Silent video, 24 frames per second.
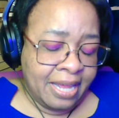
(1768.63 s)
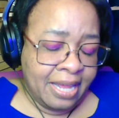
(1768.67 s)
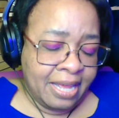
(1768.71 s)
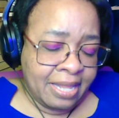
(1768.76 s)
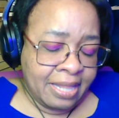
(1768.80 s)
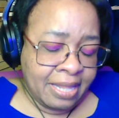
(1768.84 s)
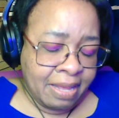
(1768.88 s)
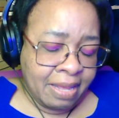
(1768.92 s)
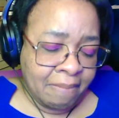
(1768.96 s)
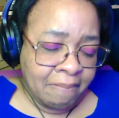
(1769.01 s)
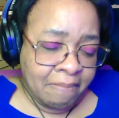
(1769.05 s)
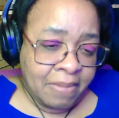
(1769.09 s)

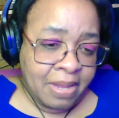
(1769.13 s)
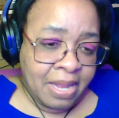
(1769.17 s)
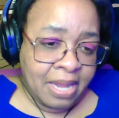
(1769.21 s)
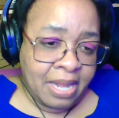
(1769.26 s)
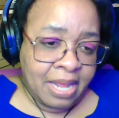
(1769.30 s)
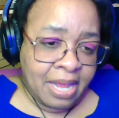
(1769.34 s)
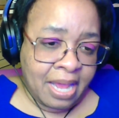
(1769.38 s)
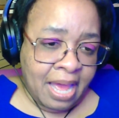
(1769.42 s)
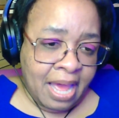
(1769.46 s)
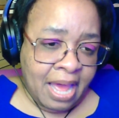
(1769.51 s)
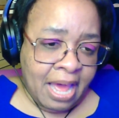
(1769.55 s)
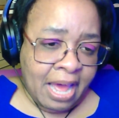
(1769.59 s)
in the
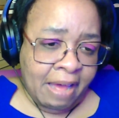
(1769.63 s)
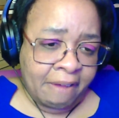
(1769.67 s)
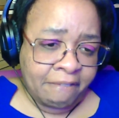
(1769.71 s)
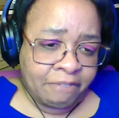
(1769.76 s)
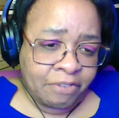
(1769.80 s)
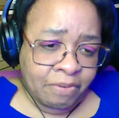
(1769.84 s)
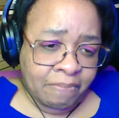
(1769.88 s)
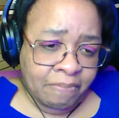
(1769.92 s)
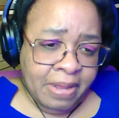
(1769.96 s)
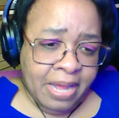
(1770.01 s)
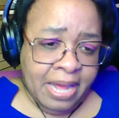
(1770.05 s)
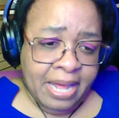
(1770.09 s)
immediate
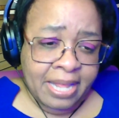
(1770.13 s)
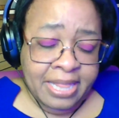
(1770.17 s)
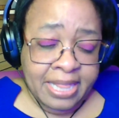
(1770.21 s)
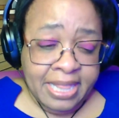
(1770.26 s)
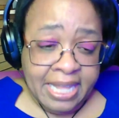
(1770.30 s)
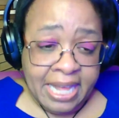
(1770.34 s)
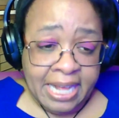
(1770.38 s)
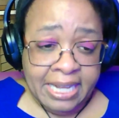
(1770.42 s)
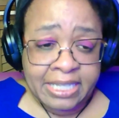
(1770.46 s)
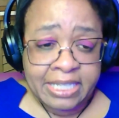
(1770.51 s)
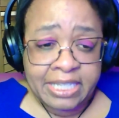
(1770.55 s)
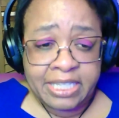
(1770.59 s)
aftermath
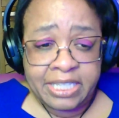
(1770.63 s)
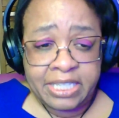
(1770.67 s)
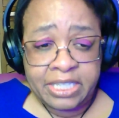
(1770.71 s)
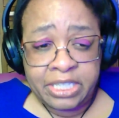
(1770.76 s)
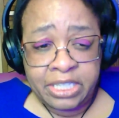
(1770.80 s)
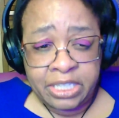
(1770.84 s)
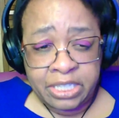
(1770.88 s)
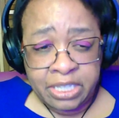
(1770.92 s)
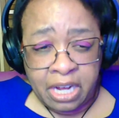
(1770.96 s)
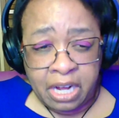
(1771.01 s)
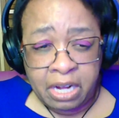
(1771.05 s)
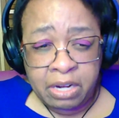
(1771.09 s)
that
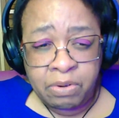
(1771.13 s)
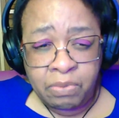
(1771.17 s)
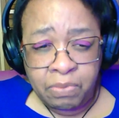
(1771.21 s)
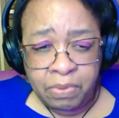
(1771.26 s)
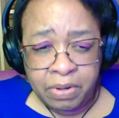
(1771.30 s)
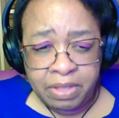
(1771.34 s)
stuck